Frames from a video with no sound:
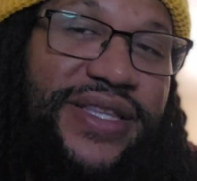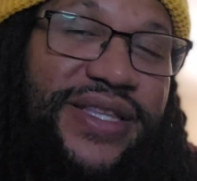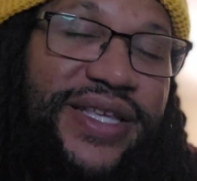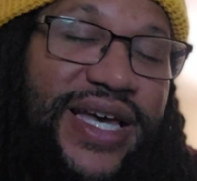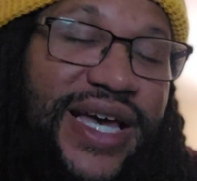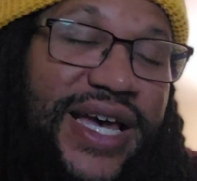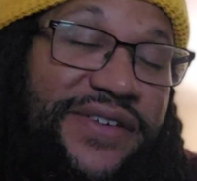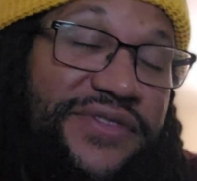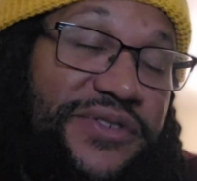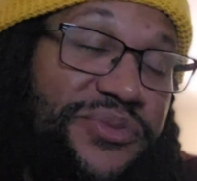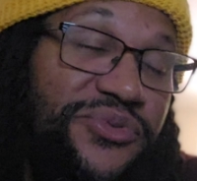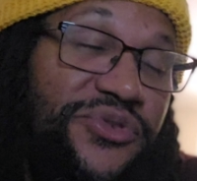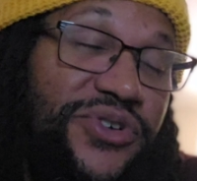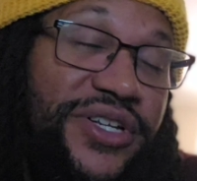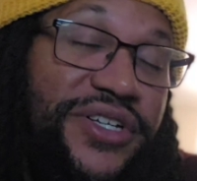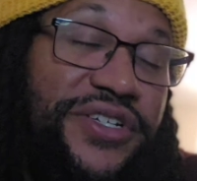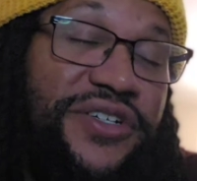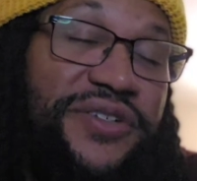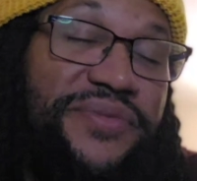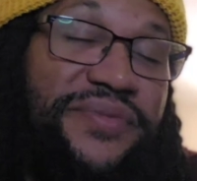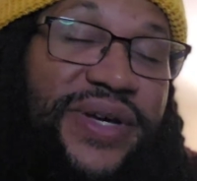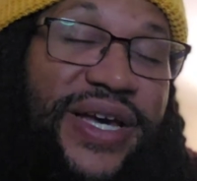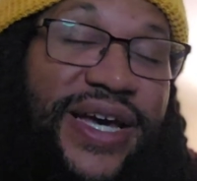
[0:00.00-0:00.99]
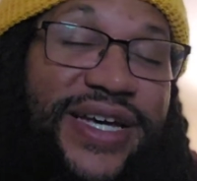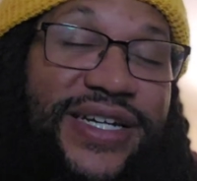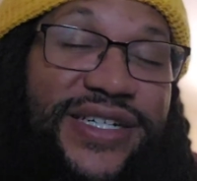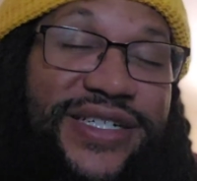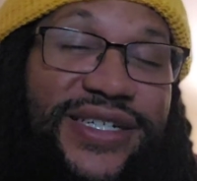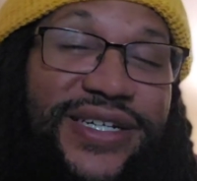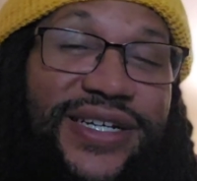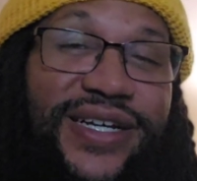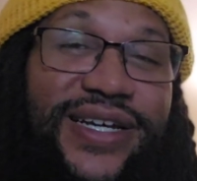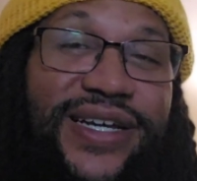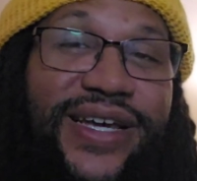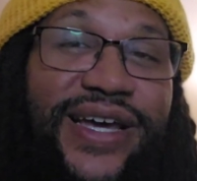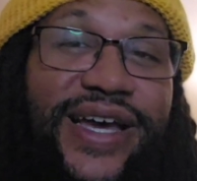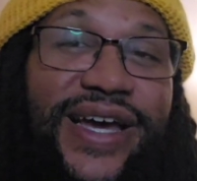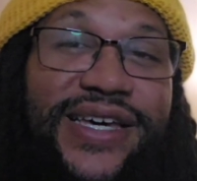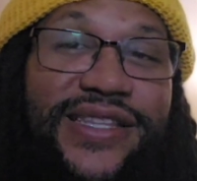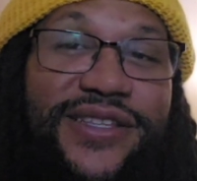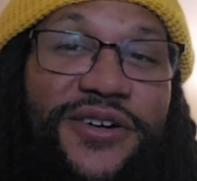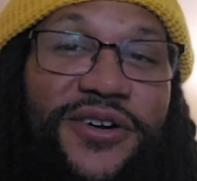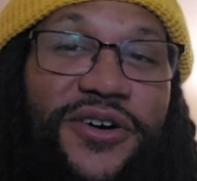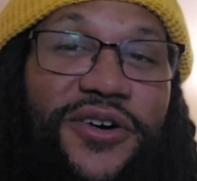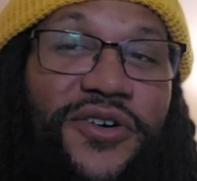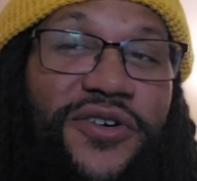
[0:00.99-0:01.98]
They have a pretty good match.
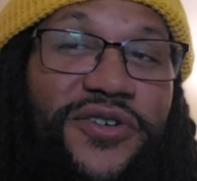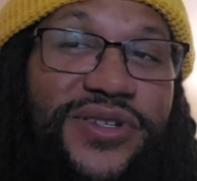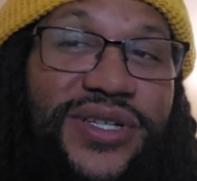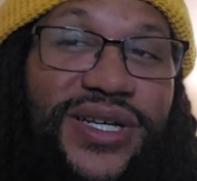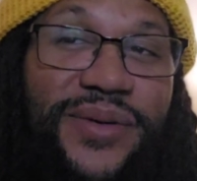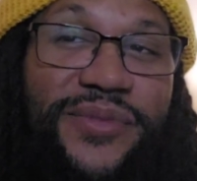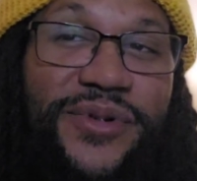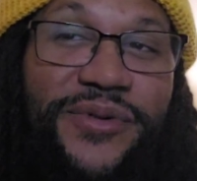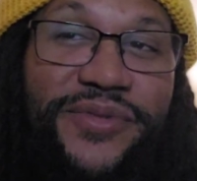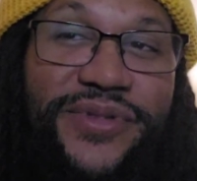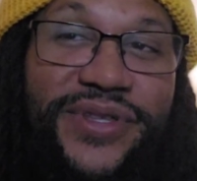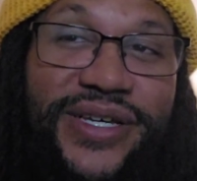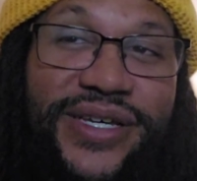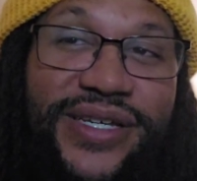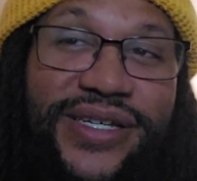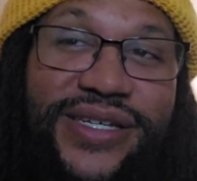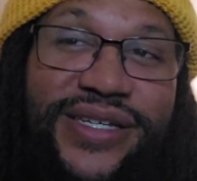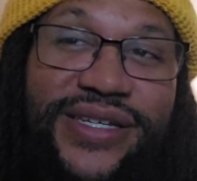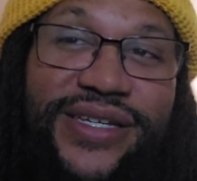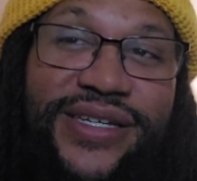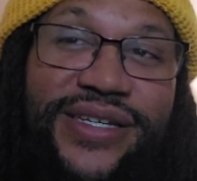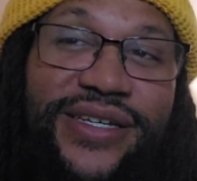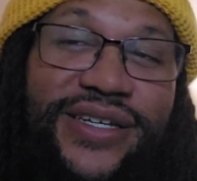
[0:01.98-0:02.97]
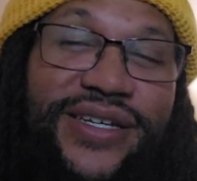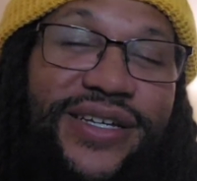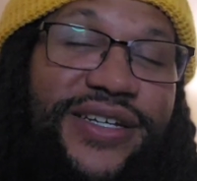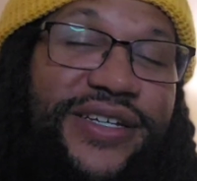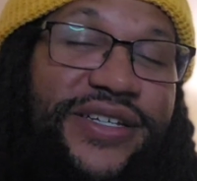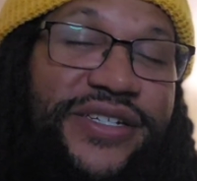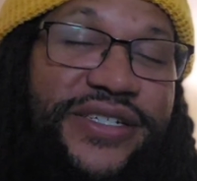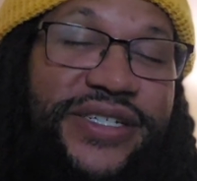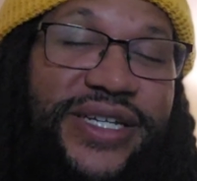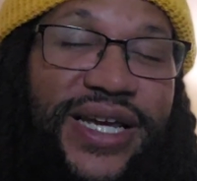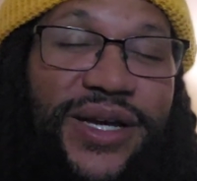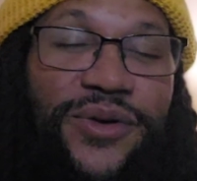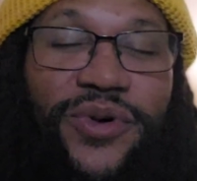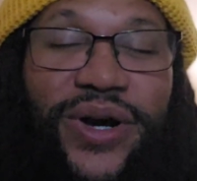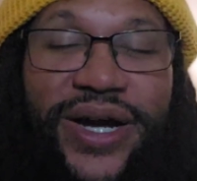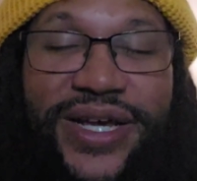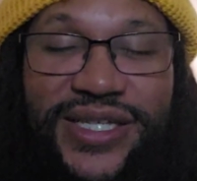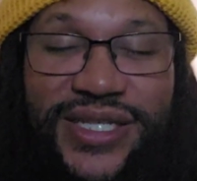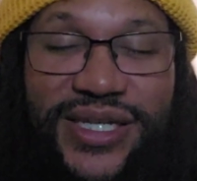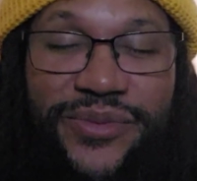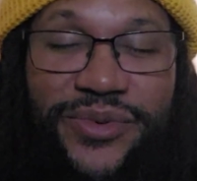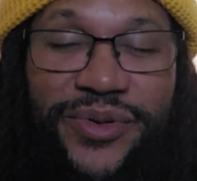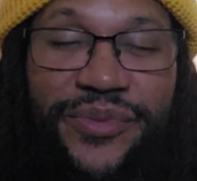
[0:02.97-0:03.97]
And the whole time I'm thinking, Jay
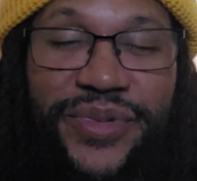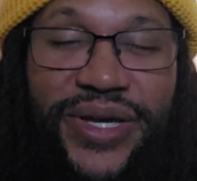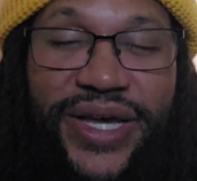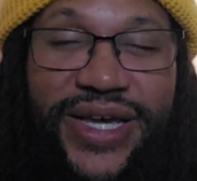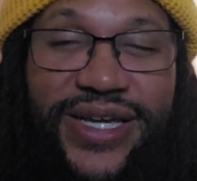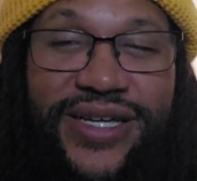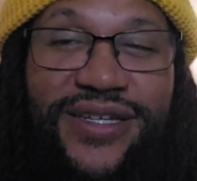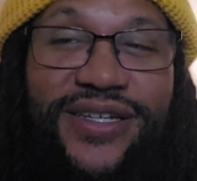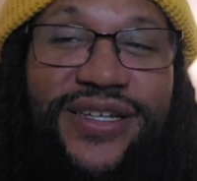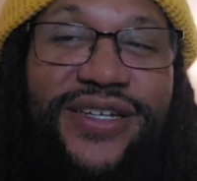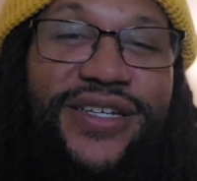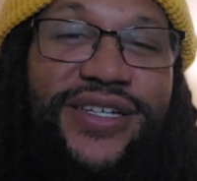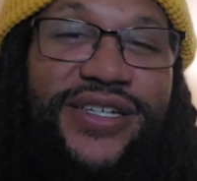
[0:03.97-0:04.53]
White's coming back.